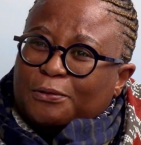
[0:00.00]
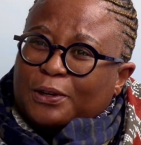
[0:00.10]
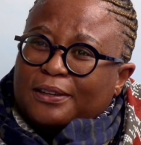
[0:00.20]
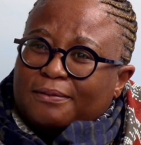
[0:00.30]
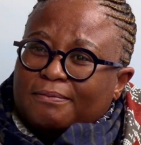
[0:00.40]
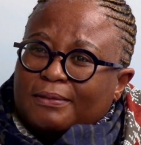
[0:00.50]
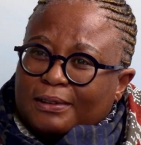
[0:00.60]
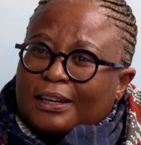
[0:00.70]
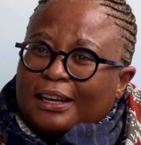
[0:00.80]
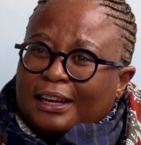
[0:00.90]
Right?
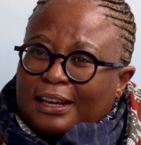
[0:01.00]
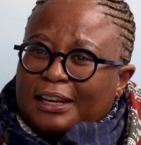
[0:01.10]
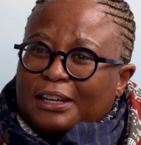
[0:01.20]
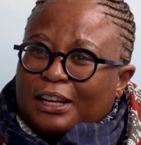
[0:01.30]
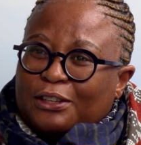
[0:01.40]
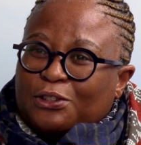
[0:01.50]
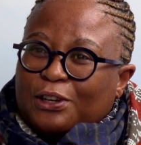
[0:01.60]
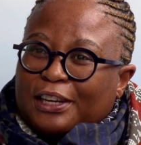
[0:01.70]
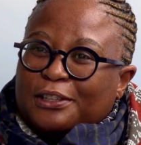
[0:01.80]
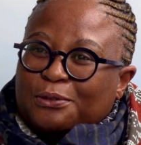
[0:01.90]
And so
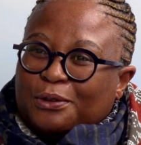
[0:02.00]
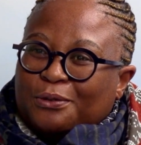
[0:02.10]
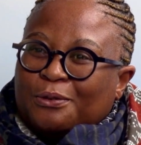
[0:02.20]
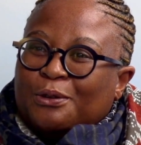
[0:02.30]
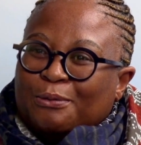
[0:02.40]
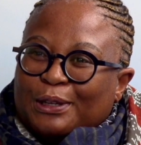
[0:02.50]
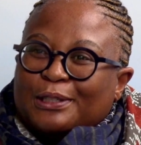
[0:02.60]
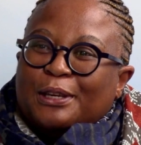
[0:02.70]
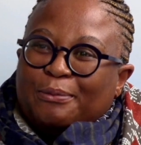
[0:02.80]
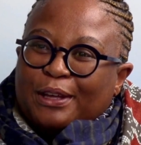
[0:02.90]
I guess we
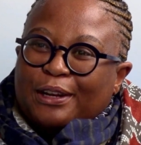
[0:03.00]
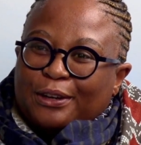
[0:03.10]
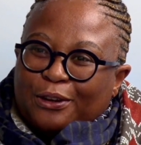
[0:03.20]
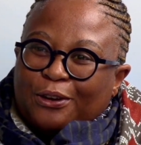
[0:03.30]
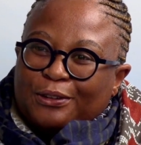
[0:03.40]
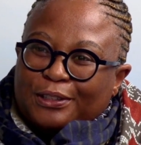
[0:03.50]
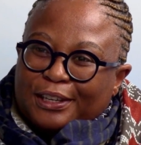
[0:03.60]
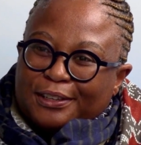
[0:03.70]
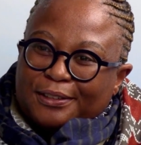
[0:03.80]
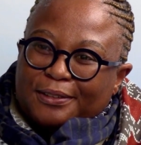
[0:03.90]
must keep that in
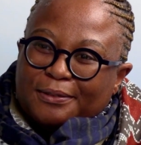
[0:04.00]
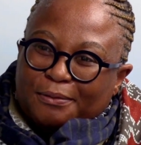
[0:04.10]
context.